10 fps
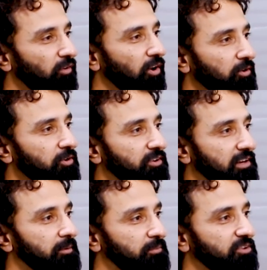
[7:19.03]
follow you
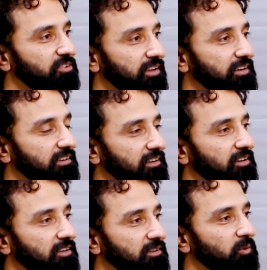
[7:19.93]
really appreciate
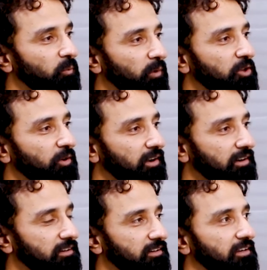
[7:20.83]
when you are